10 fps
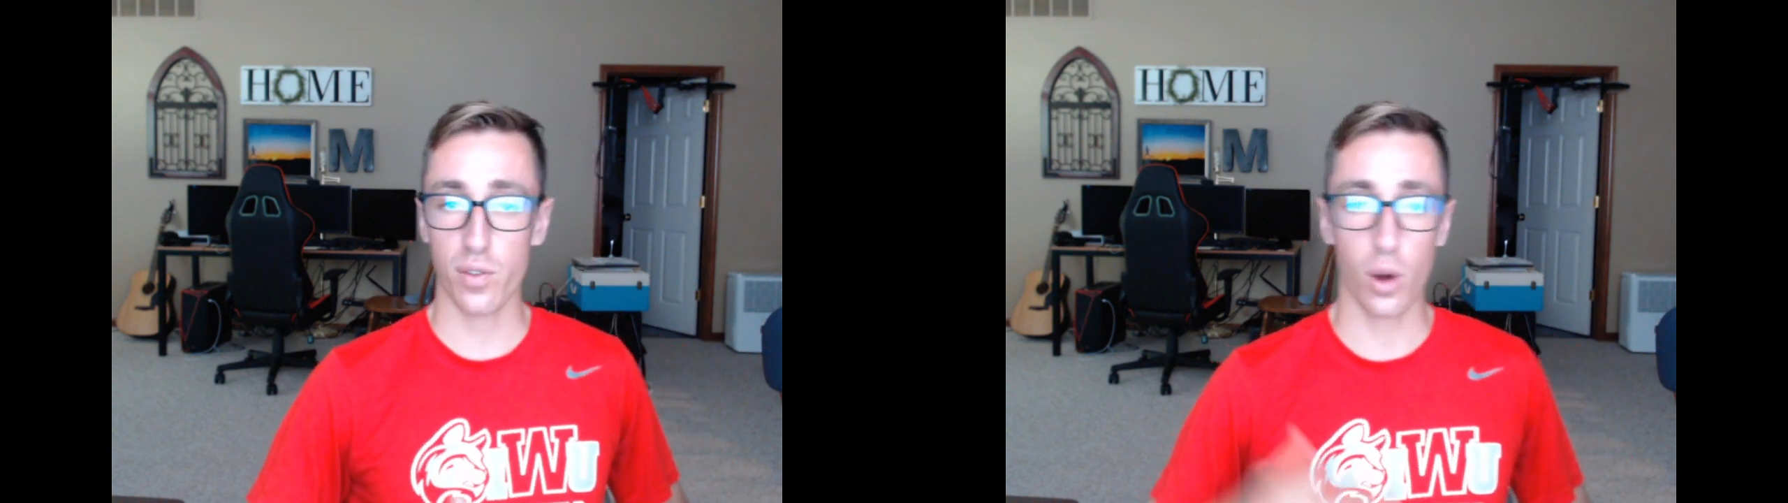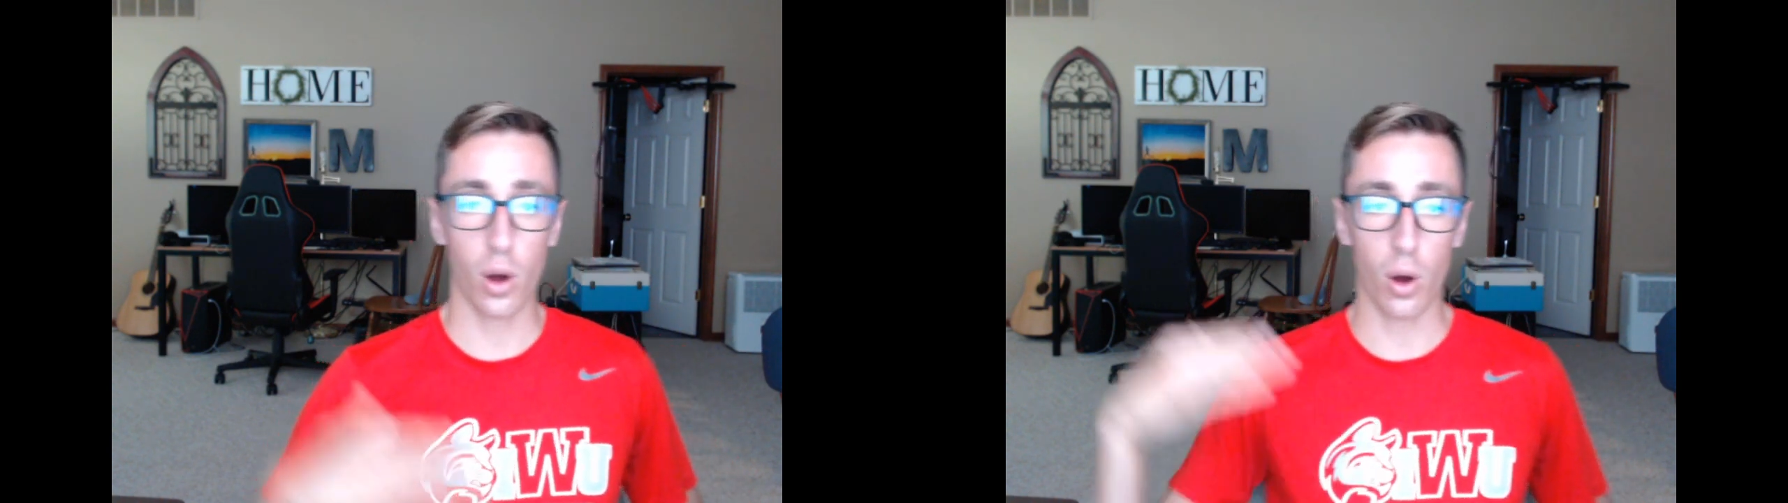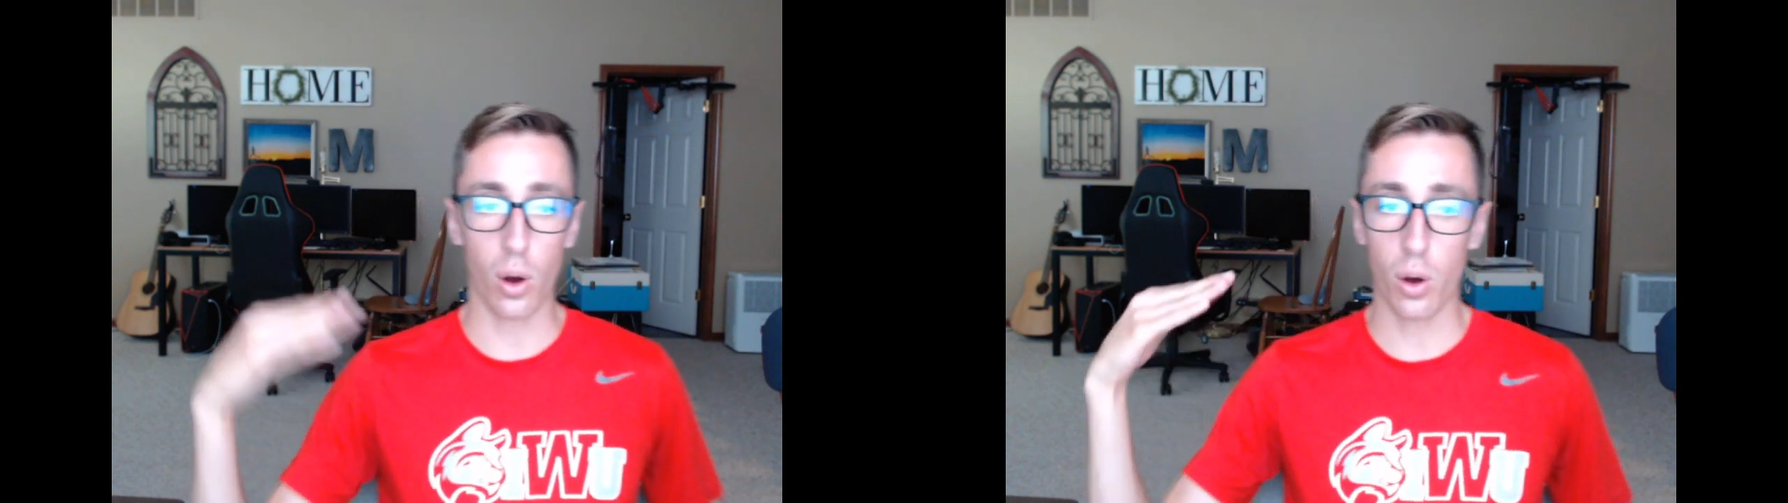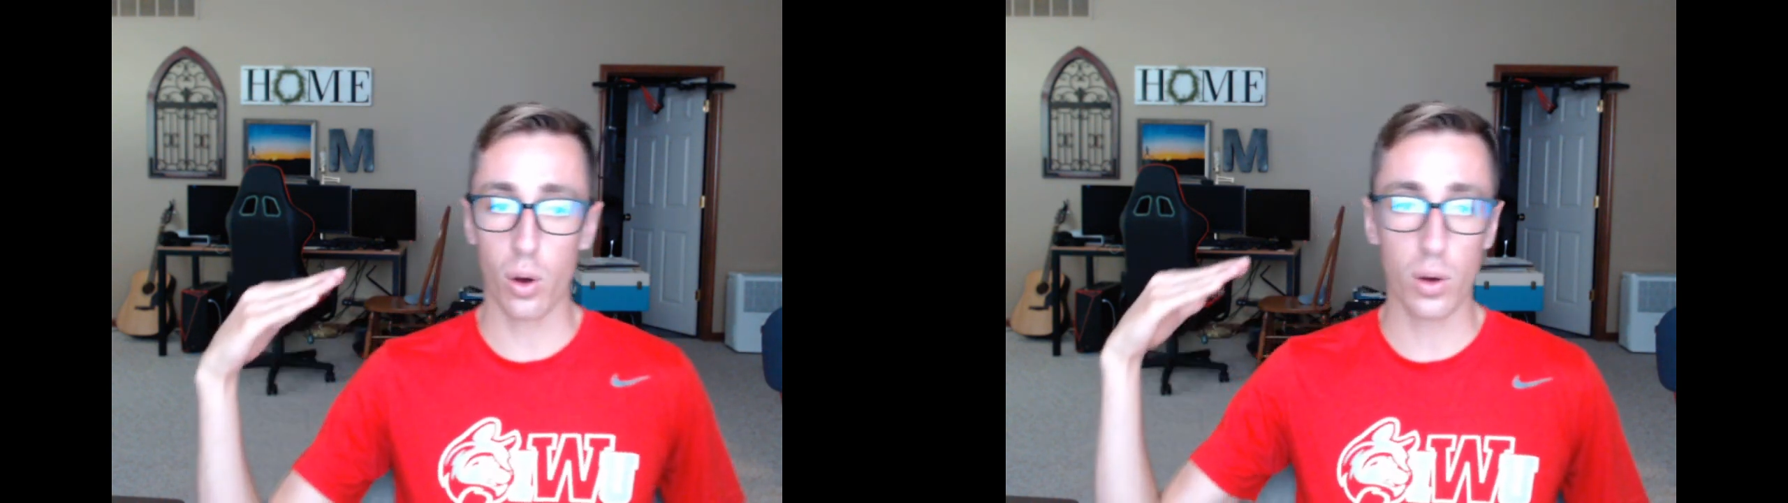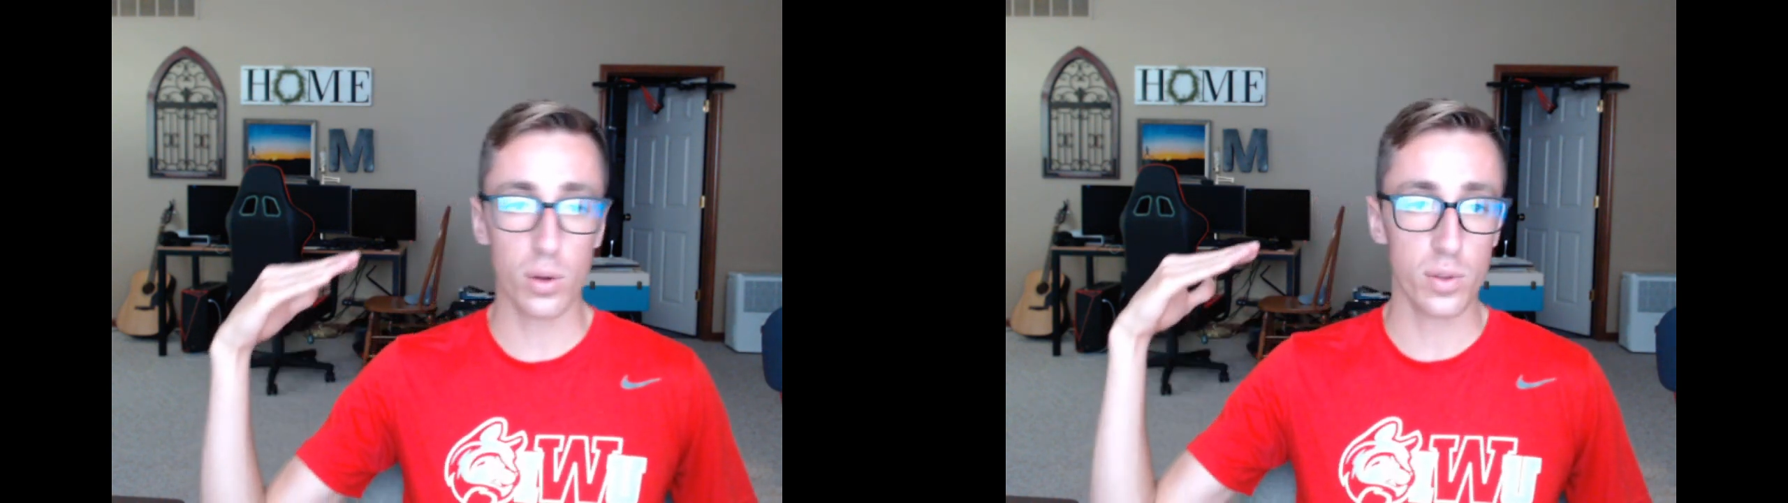
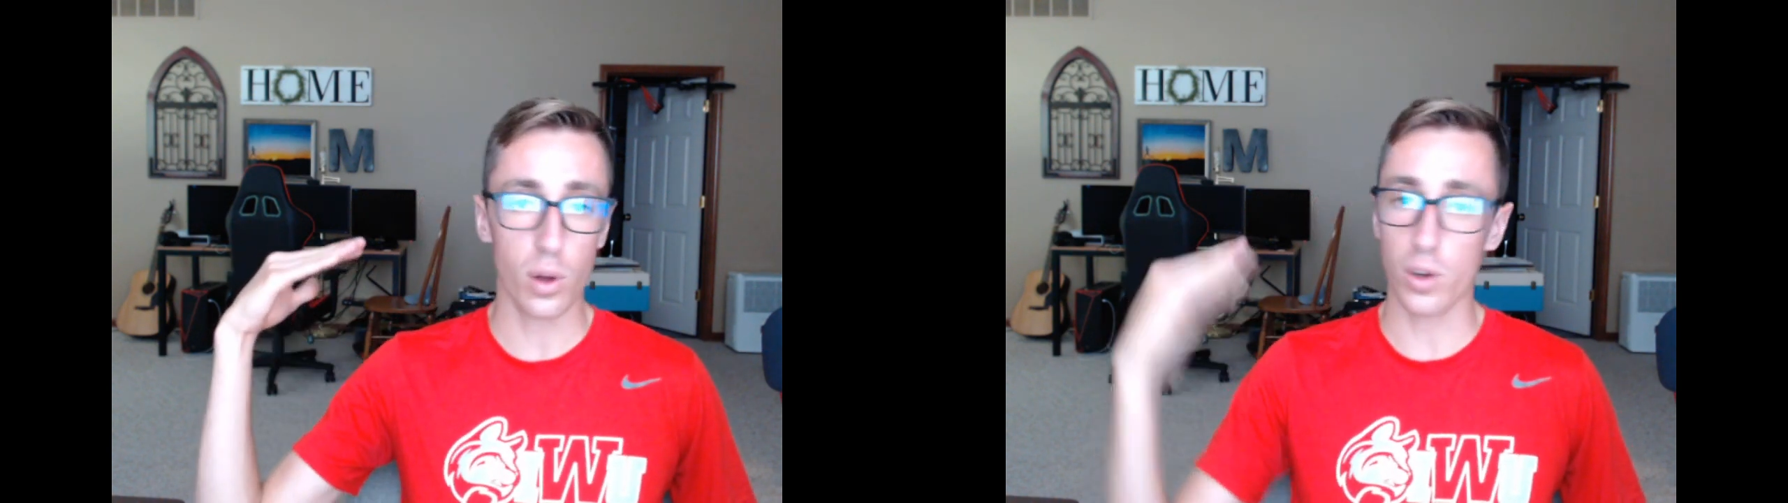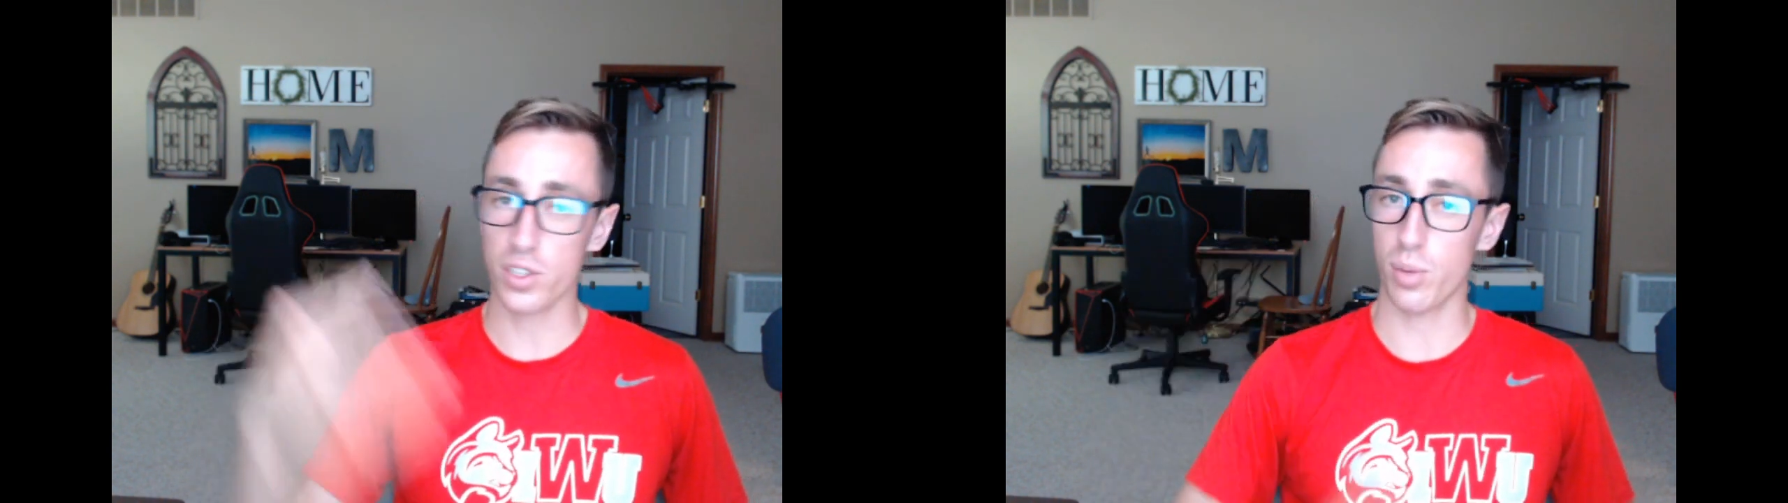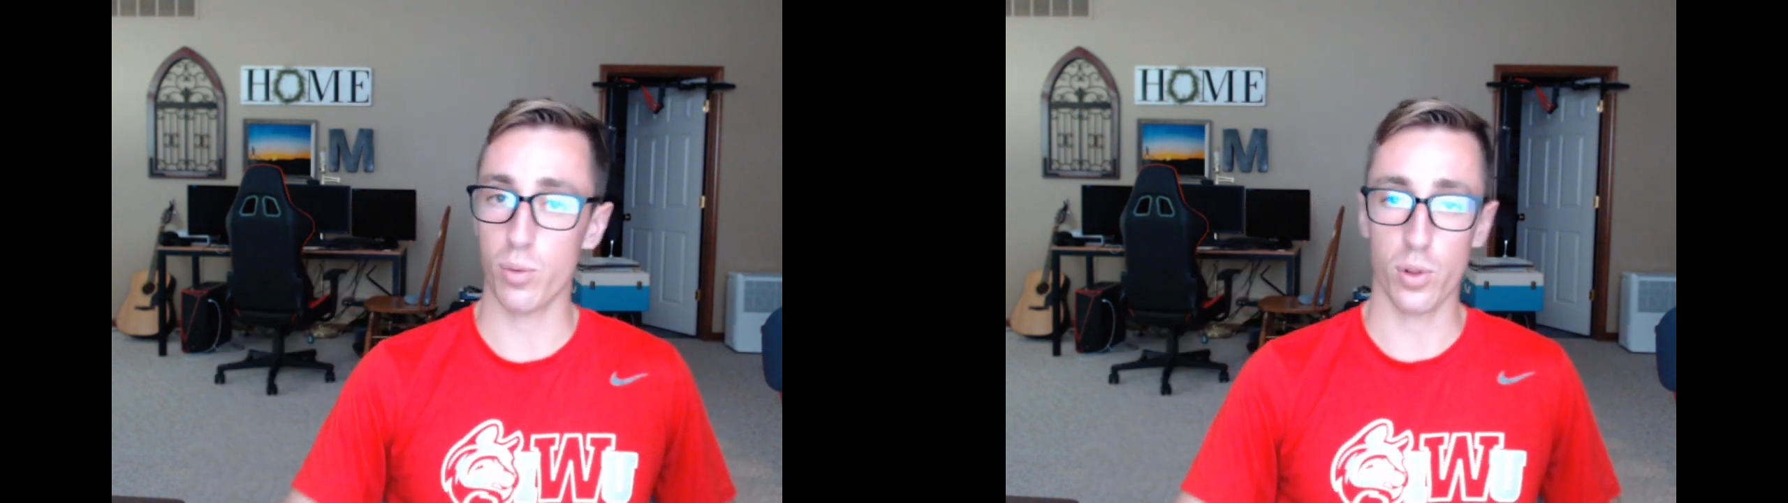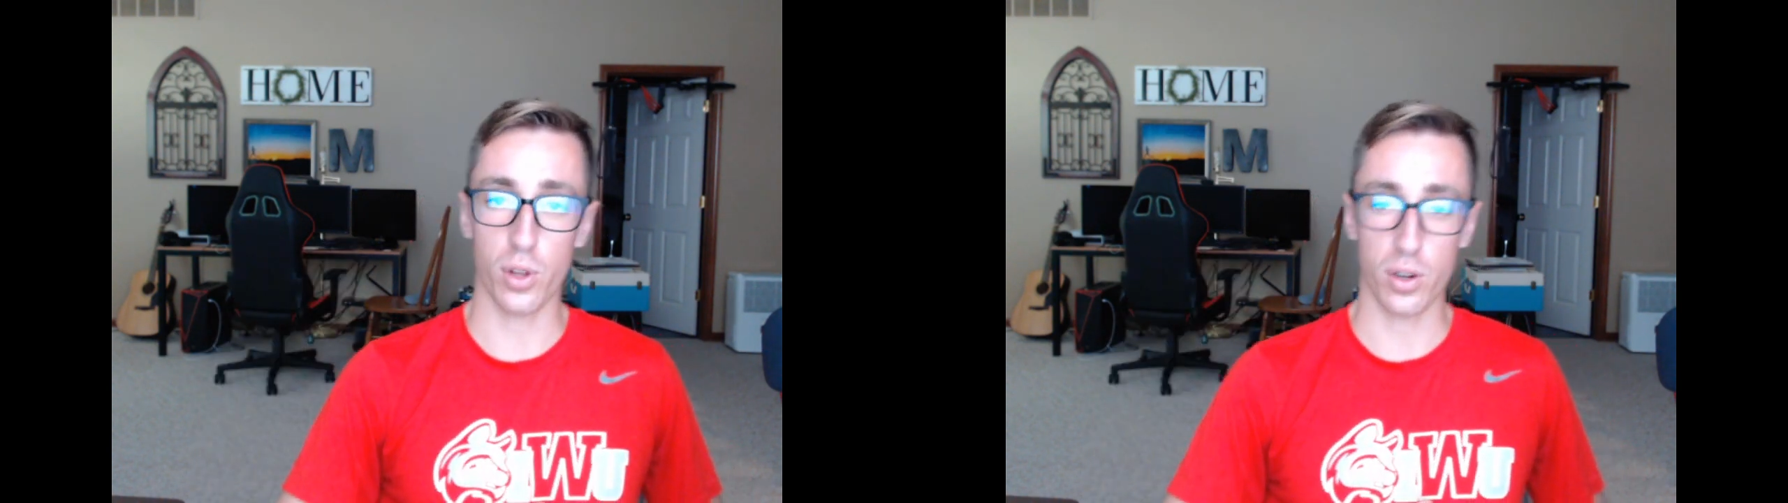all all summer long.